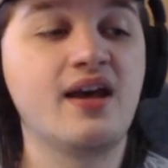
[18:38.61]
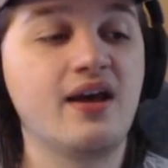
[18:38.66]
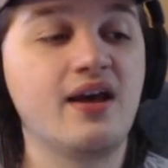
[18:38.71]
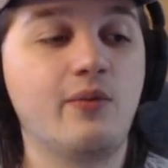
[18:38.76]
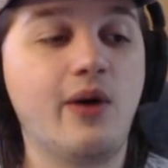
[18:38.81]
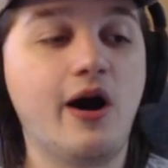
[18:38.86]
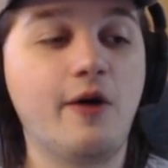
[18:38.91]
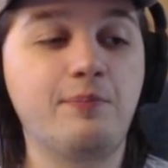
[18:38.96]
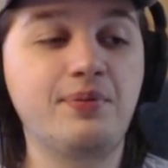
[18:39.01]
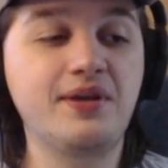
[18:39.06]

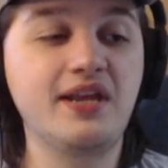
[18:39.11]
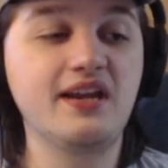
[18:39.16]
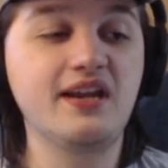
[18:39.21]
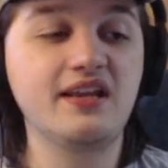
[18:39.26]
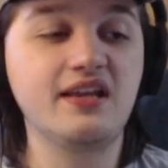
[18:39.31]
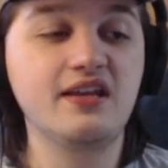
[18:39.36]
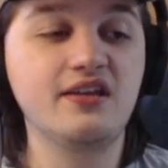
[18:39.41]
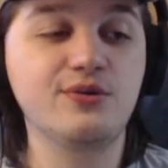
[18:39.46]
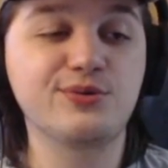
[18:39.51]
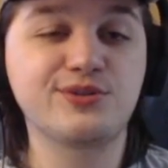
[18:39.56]
While Petey
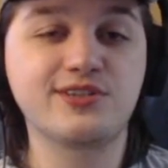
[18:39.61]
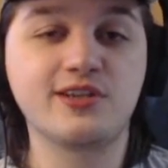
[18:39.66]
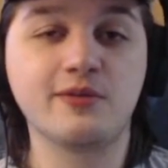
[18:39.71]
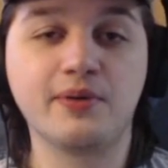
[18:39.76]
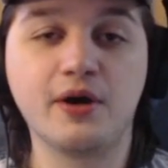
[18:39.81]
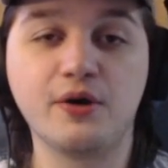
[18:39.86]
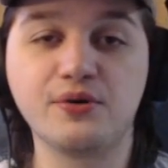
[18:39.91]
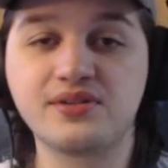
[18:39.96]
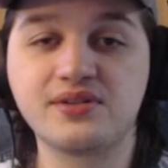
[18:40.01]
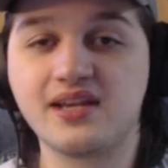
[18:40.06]
used to
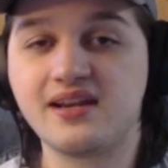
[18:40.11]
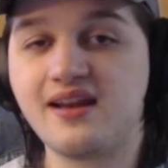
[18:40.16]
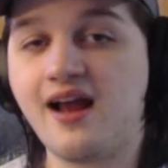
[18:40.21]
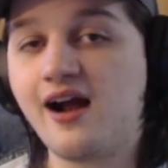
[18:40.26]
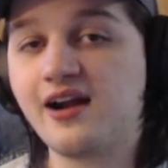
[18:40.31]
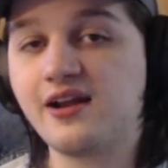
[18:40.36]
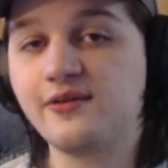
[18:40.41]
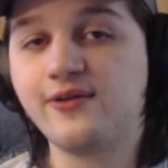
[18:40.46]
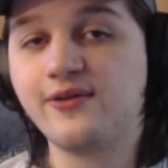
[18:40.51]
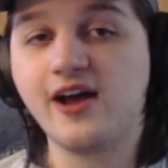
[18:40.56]
boast a
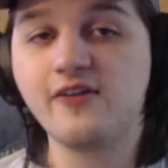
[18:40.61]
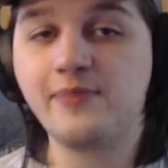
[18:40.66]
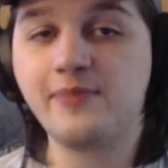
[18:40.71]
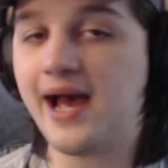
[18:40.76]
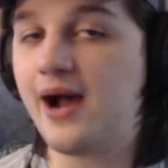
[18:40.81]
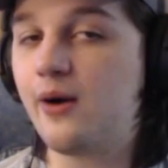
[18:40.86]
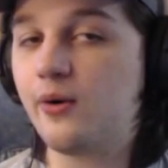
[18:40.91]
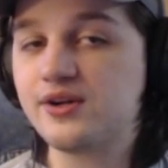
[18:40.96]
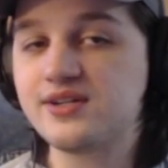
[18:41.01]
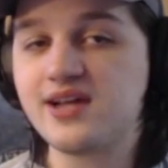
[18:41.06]
95
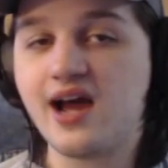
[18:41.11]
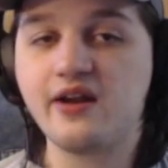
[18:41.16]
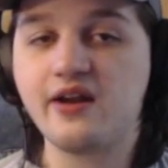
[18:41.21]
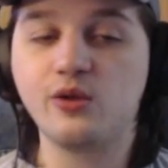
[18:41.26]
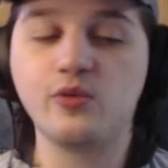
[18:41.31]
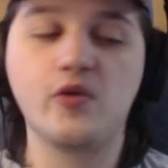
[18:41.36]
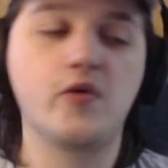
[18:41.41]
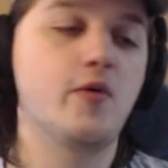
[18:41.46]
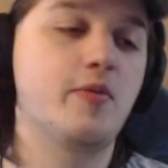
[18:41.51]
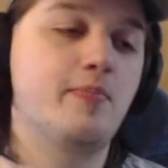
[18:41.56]
power tied
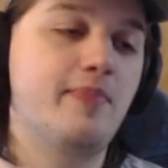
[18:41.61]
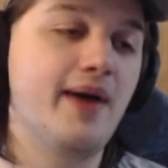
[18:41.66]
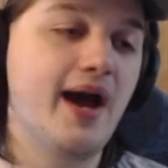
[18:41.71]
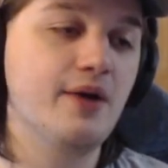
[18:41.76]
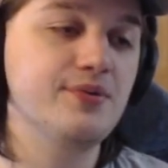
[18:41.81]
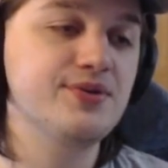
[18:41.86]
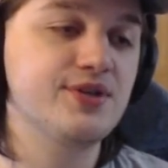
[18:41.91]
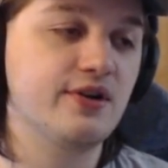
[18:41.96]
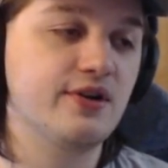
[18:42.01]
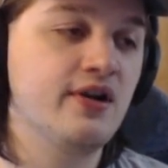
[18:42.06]
only with
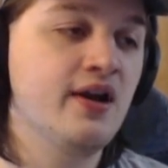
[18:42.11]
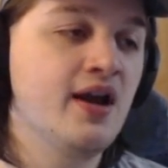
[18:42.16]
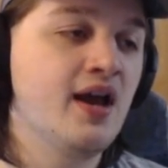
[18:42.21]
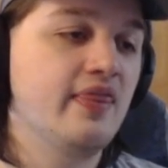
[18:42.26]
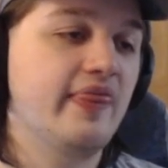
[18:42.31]
Bowser,